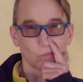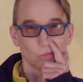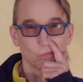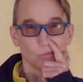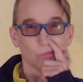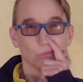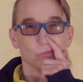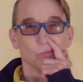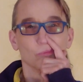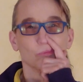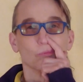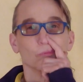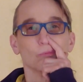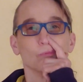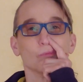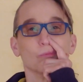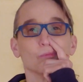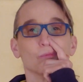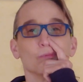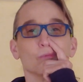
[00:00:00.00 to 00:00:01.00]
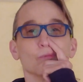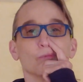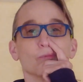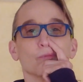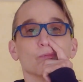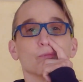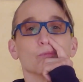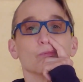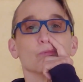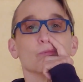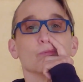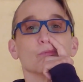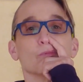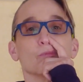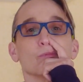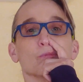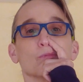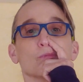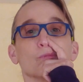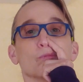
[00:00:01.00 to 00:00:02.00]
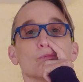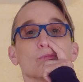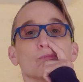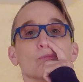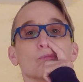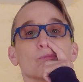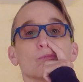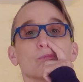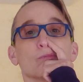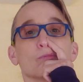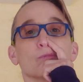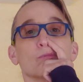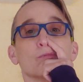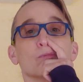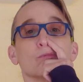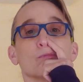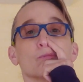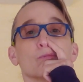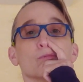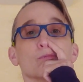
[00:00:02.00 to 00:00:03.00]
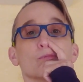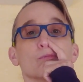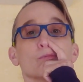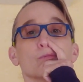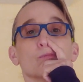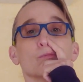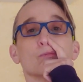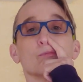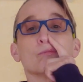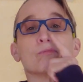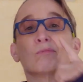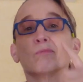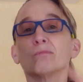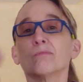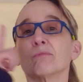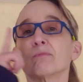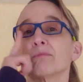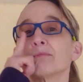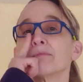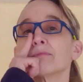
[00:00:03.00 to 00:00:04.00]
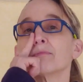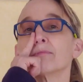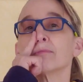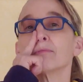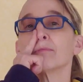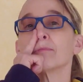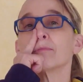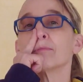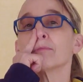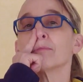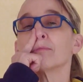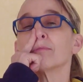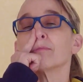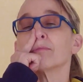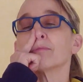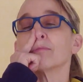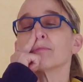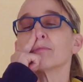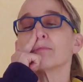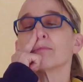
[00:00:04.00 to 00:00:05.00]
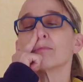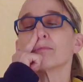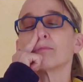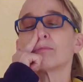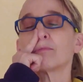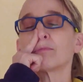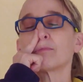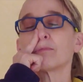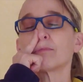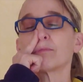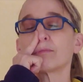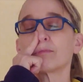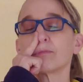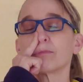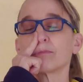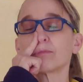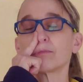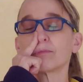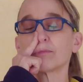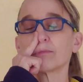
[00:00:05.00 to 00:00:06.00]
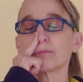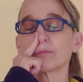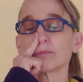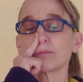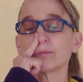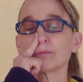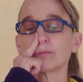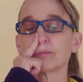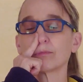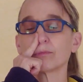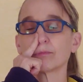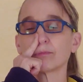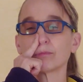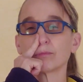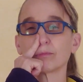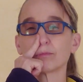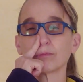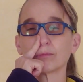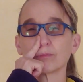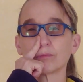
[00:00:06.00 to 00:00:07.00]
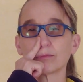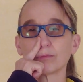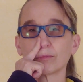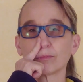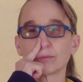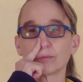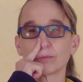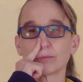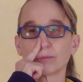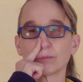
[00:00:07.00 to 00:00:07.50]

Nothing is said.